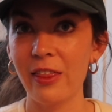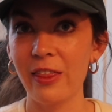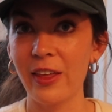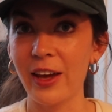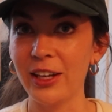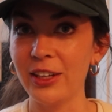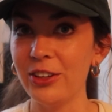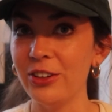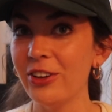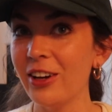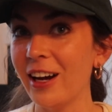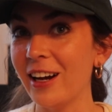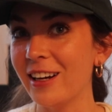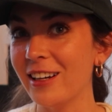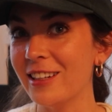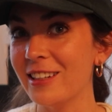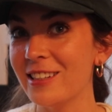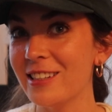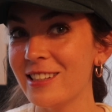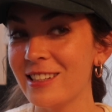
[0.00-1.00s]
thank you
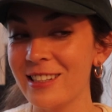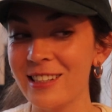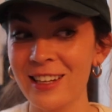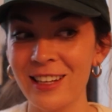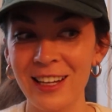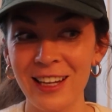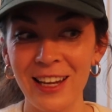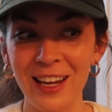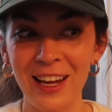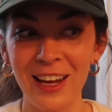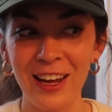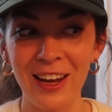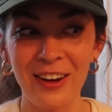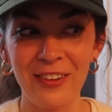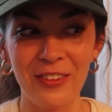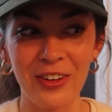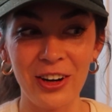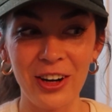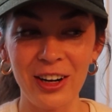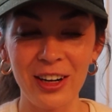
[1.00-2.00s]
guys
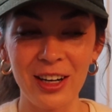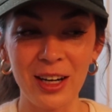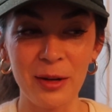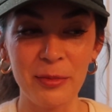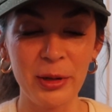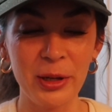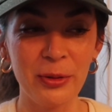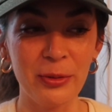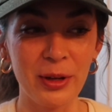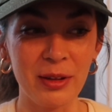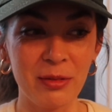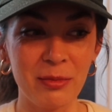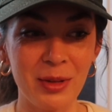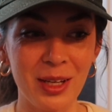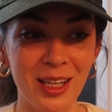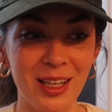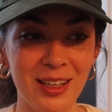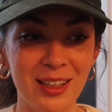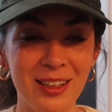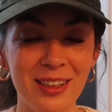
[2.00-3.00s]
for coming with
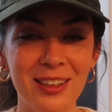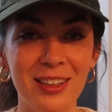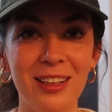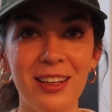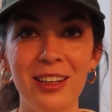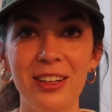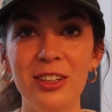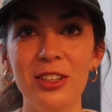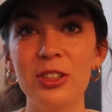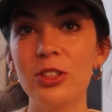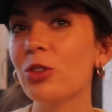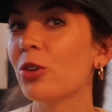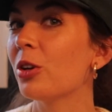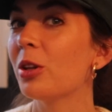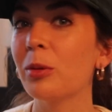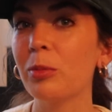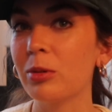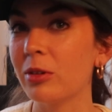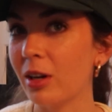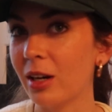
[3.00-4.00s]
me
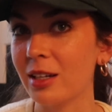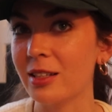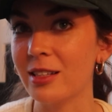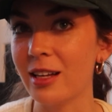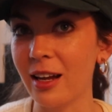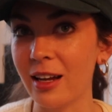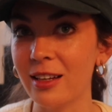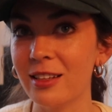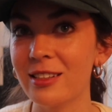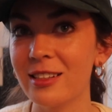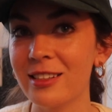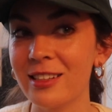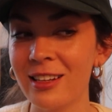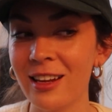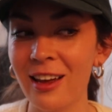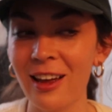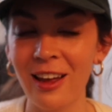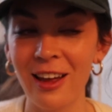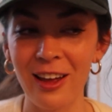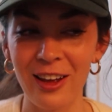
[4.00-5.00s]
during the process
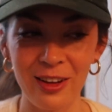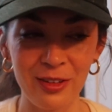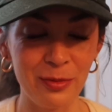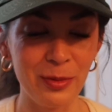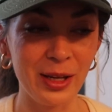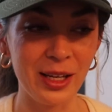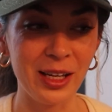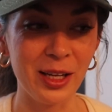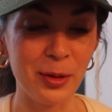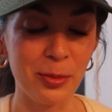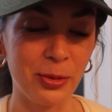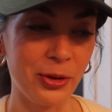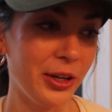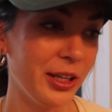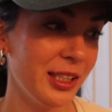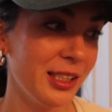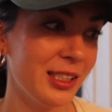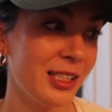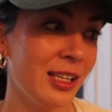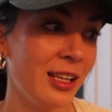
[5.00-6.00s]
of making a
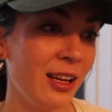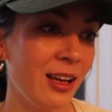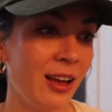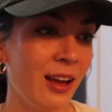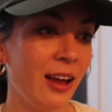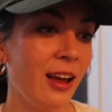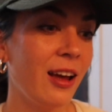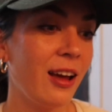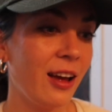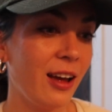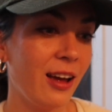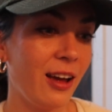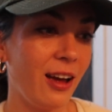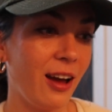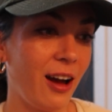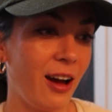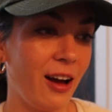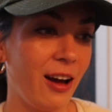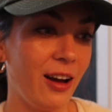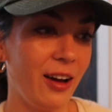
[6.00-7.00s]
print,
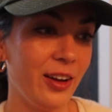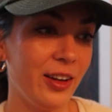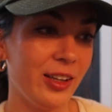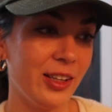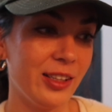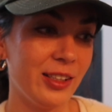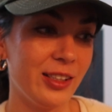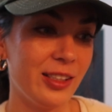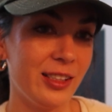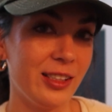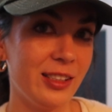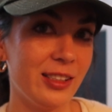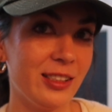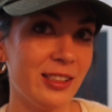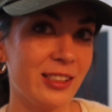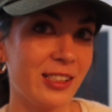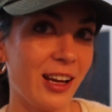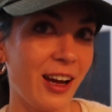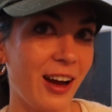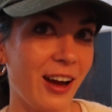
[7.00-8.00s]

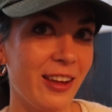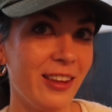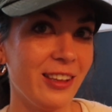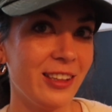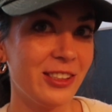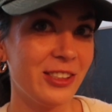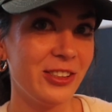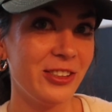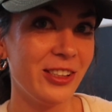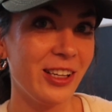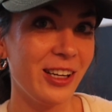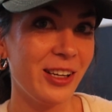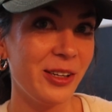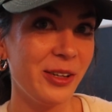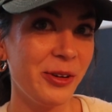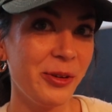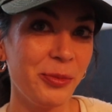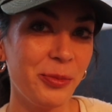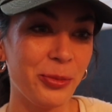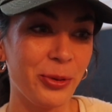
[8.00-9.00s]
and I think it turned
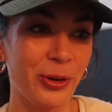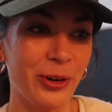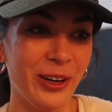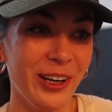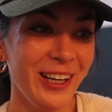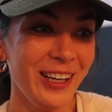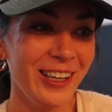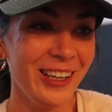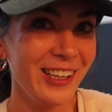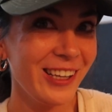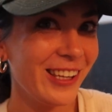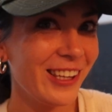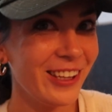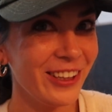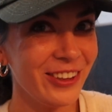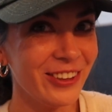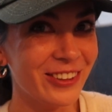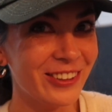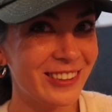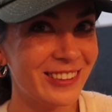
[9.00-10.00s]
out pretty
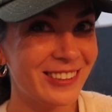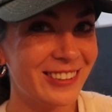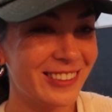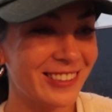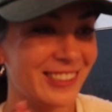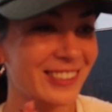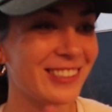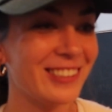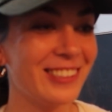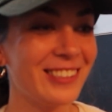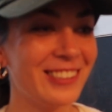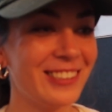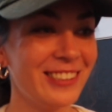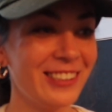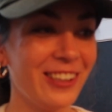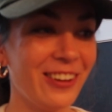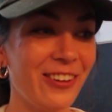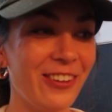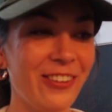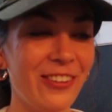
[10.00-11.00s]
cute.
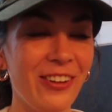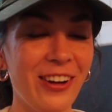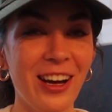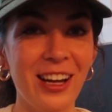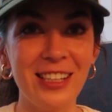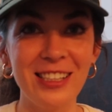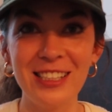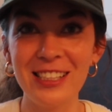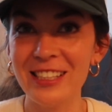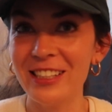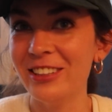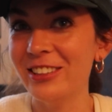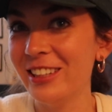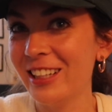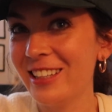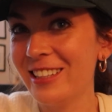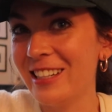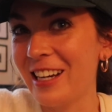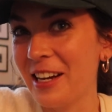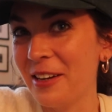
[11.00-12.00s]
So until
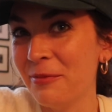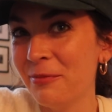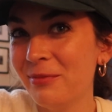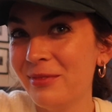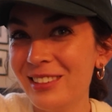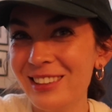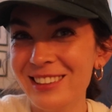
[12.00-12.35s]
next time.